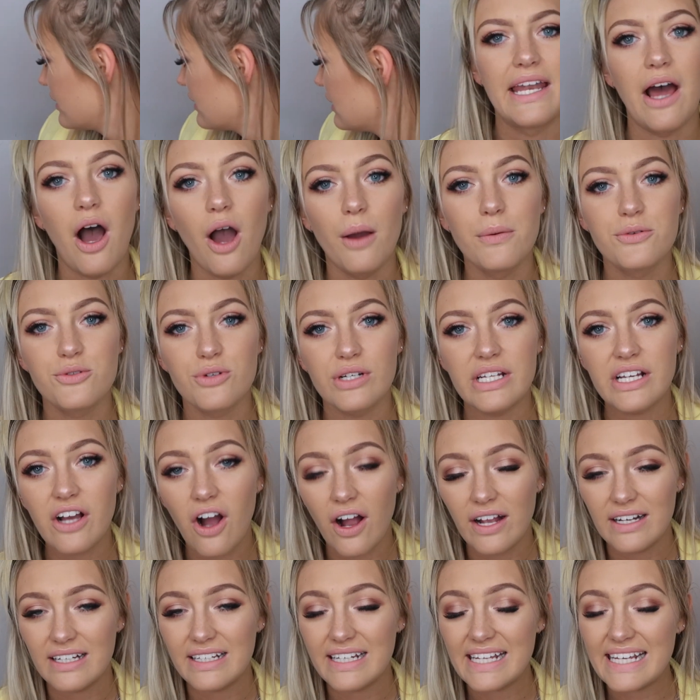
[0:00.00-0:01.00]
Now I was really
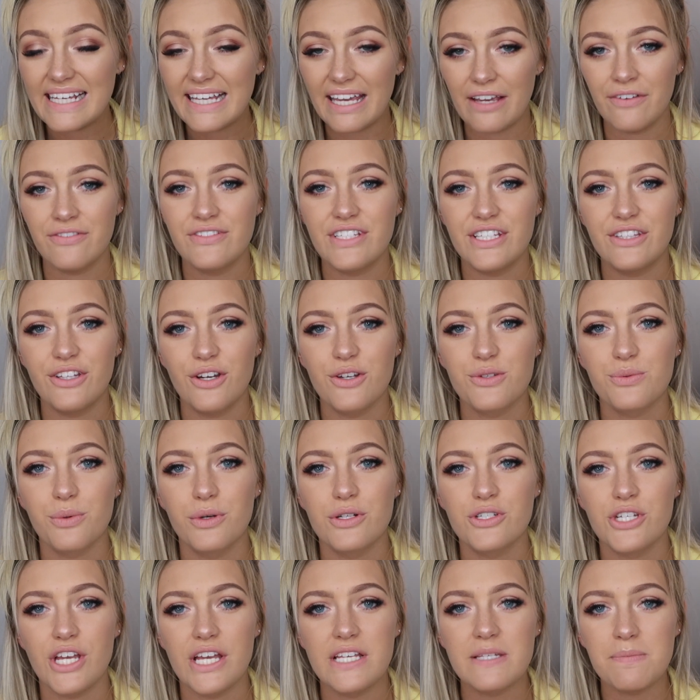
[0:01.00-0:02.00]
kindly gifted those
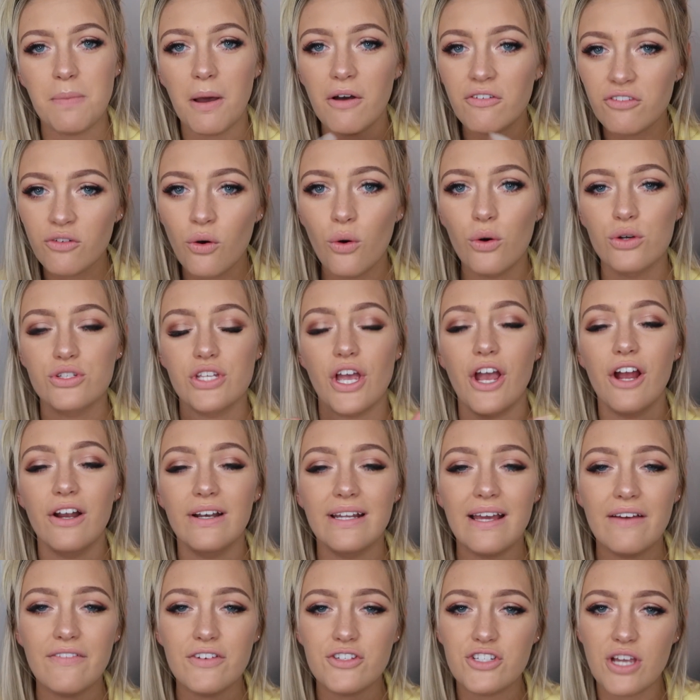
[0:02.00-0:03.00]
watches but of course I
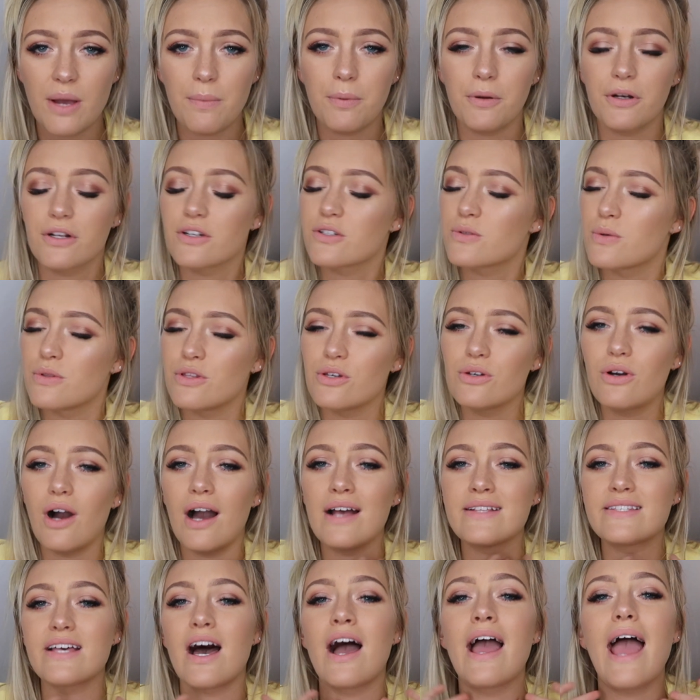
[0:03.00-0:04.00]
only ever share products with you
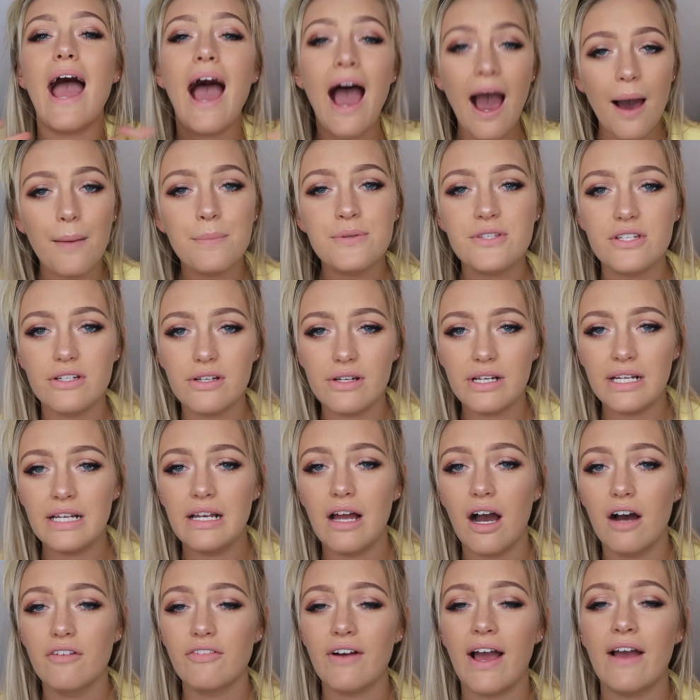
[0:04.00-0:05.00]
guys that I absolutely
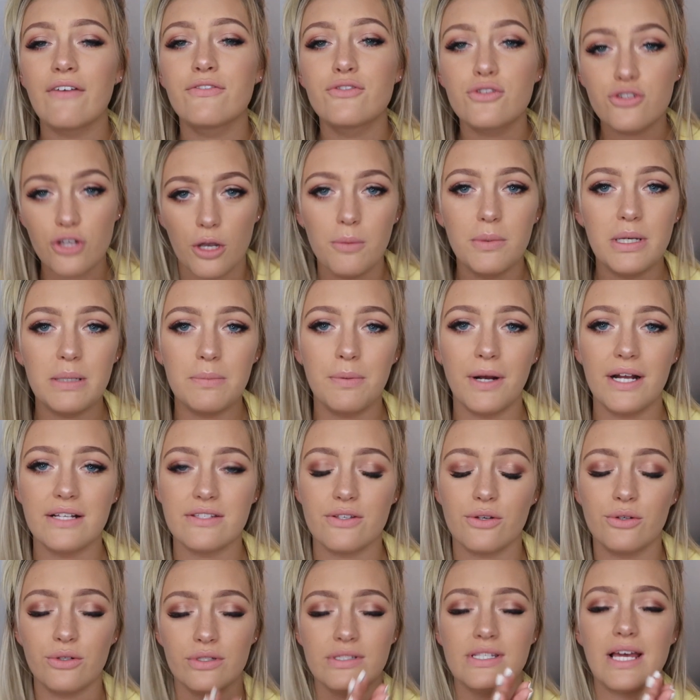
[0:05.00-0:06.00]
love. I have so many brands
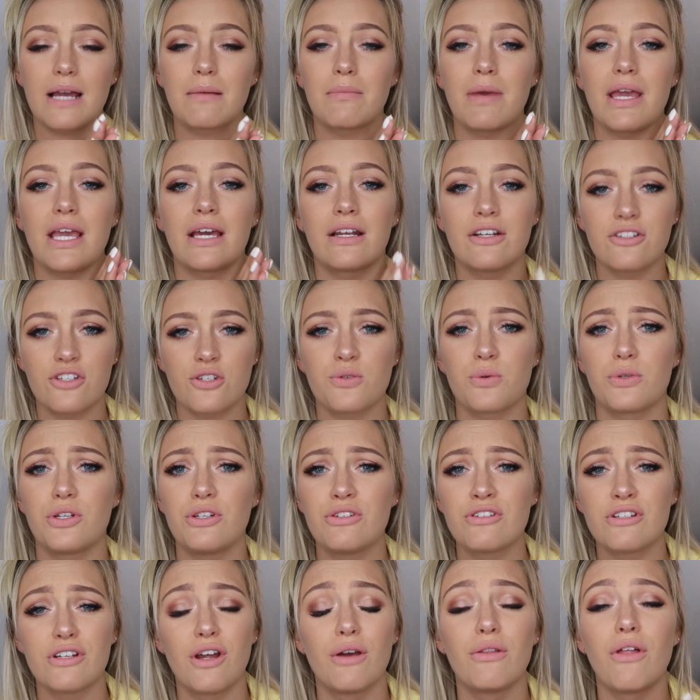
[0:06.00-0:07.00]
that contact me and I just want
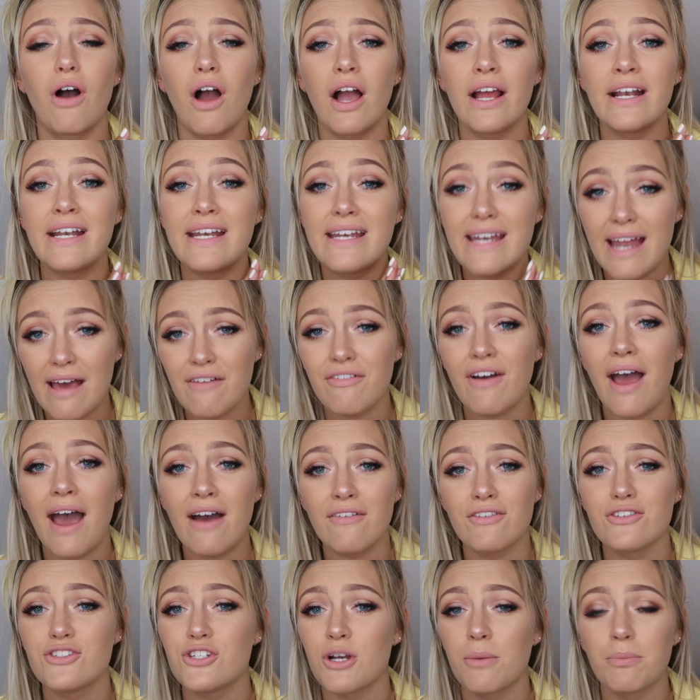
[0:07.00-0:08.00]
you to know that I never
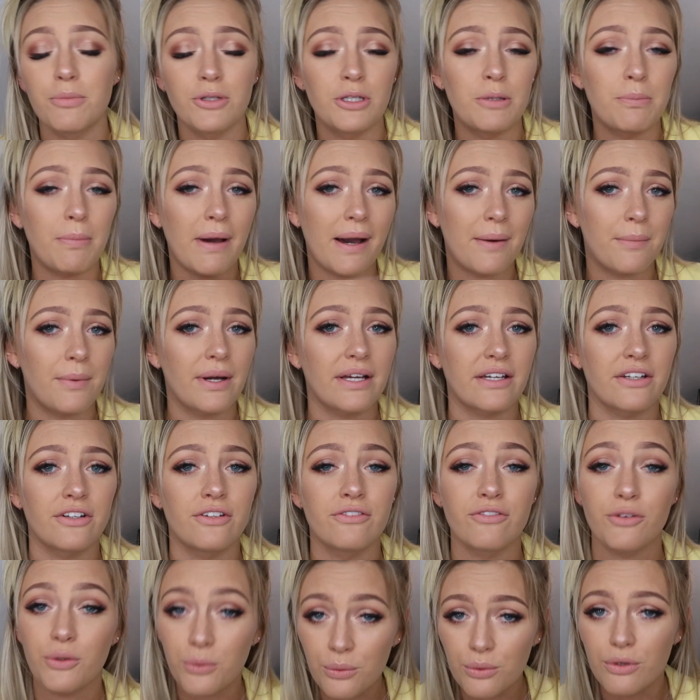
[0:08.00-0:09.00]
ever jump on the bandwagon
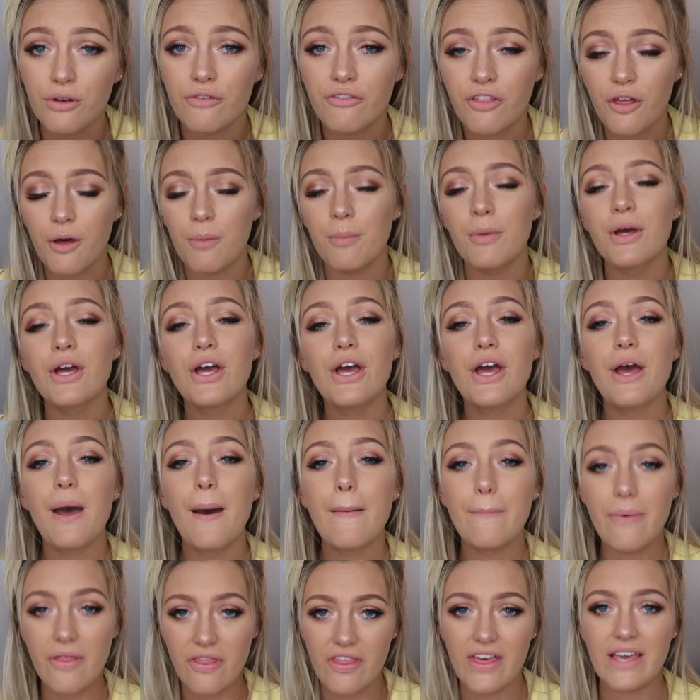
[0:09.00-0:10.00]
of all of them
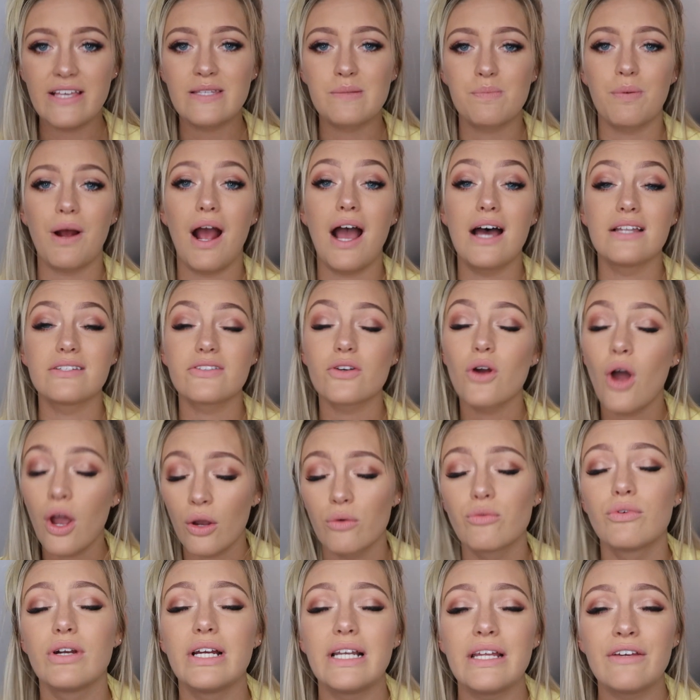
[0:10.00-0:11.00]
but this brand I
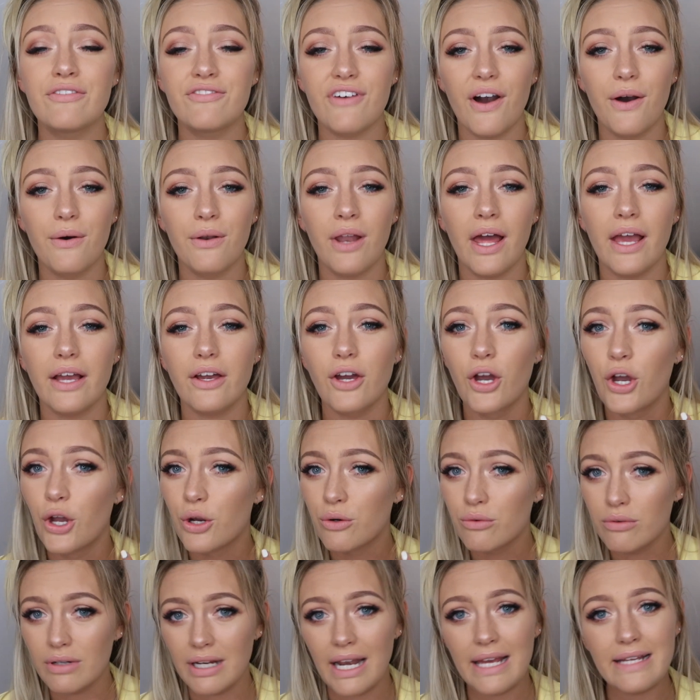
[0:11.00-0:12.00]
really felt like
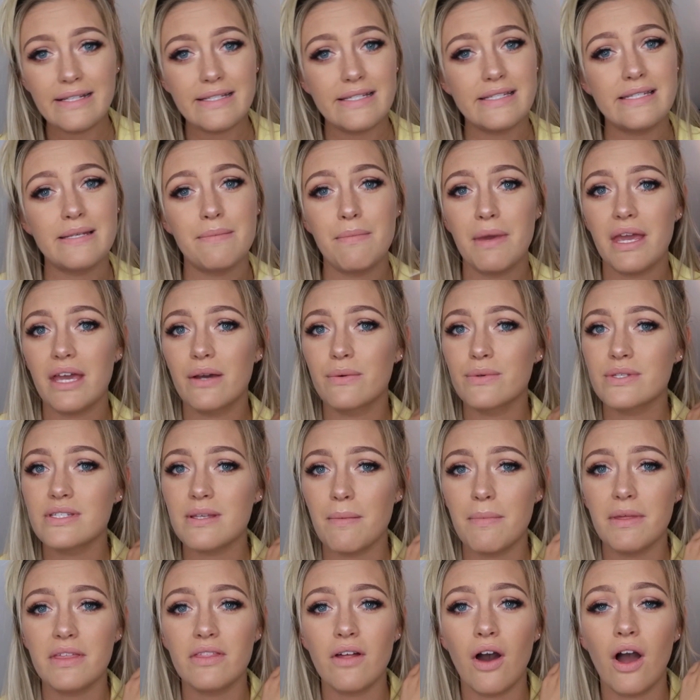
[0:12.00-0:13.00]
related to me. It was
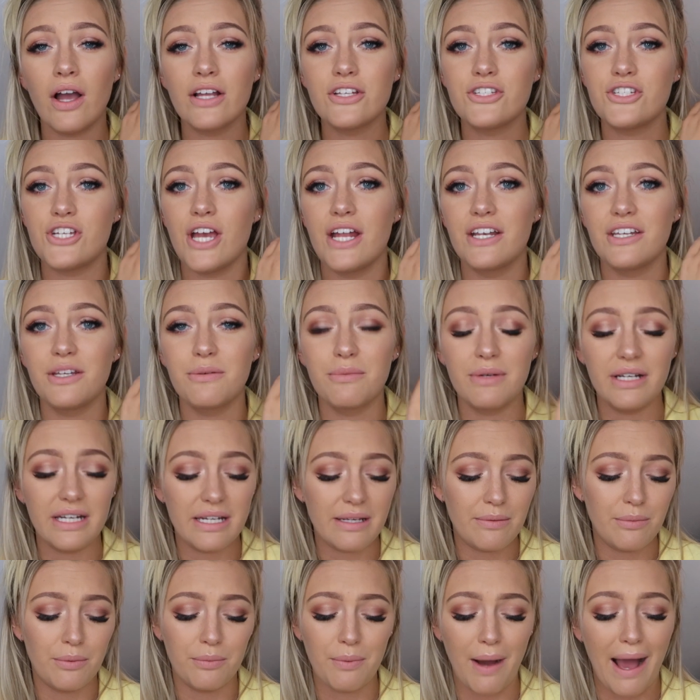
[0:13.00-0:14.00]
something that I
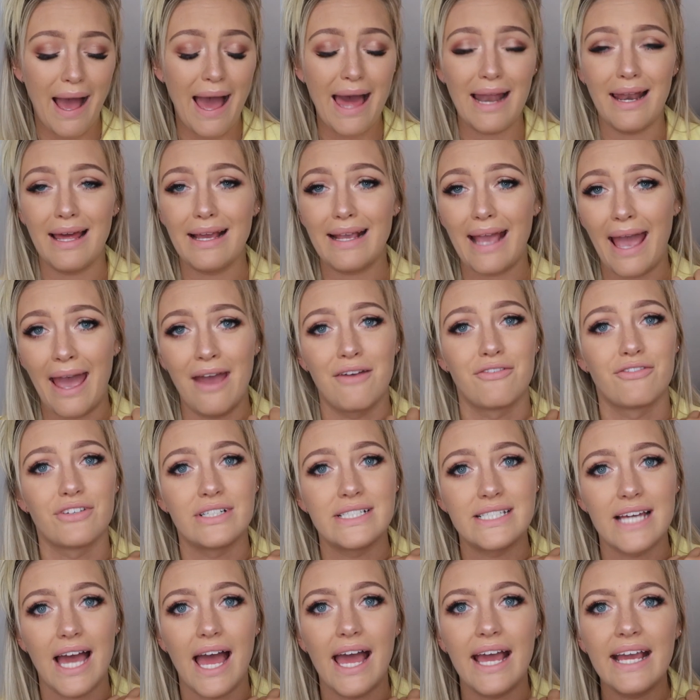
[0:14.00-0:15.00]
genuinely wear like
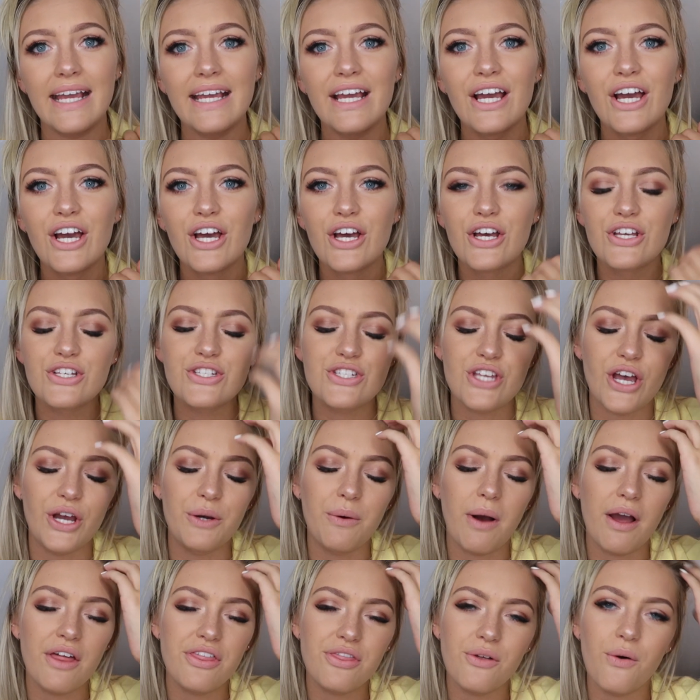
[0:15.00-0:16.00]
every day
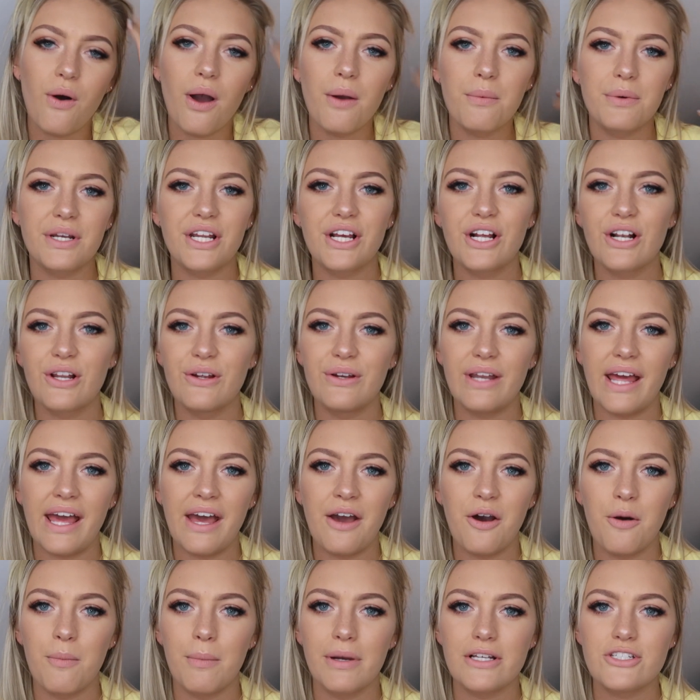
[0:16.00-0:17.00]
so I thought I would include it
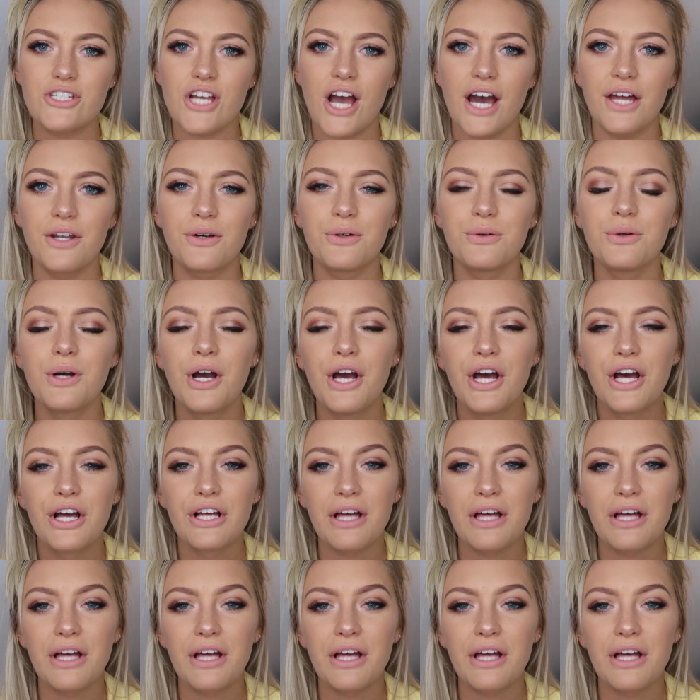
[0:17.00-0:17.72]
here on my channel.